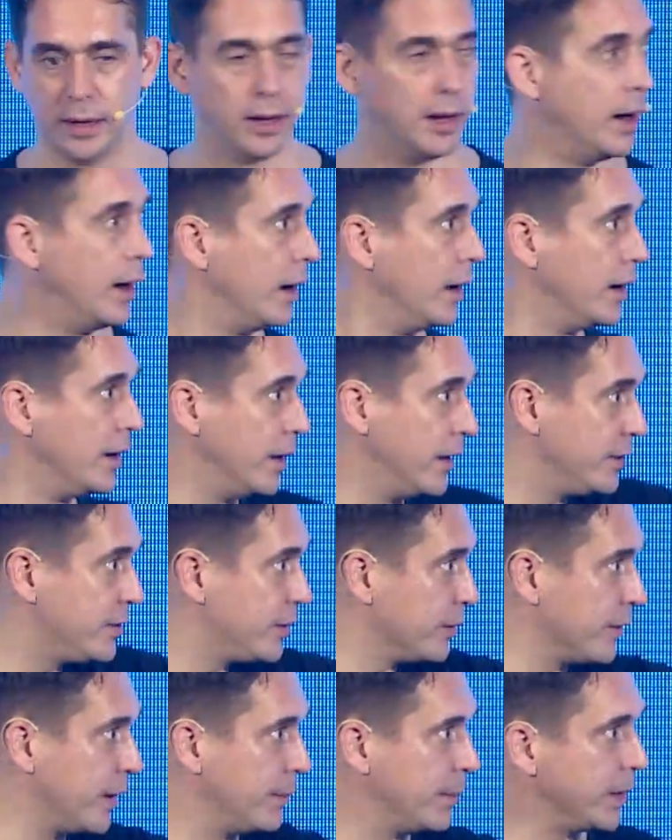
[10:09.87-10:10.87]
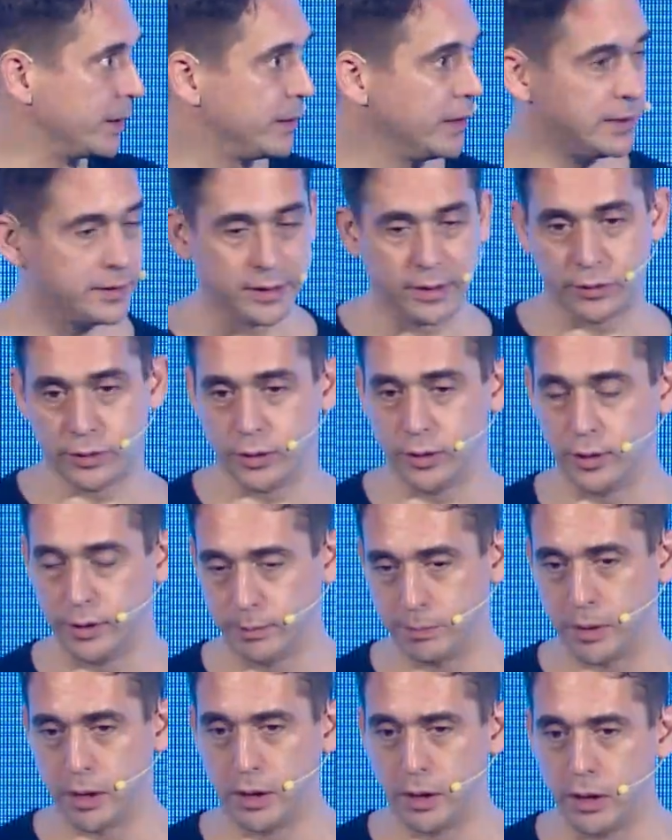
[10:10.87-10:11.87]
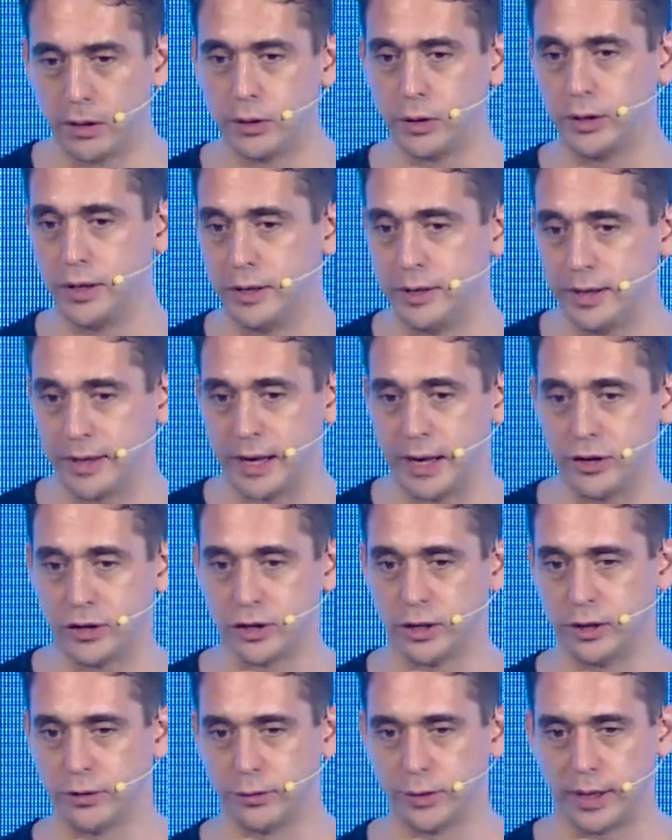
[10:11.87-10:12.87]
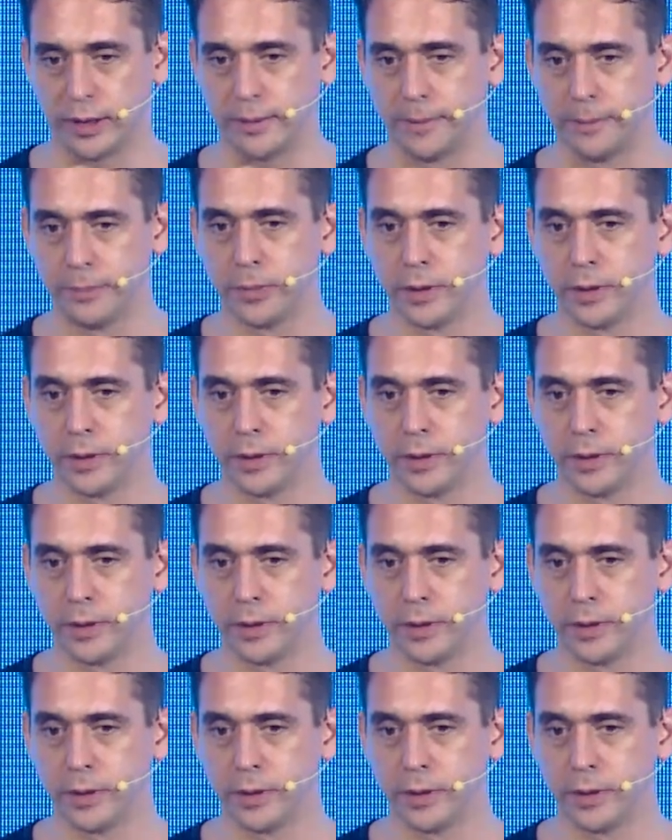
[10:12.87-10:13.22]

And a histogram like this gives you a good indication of like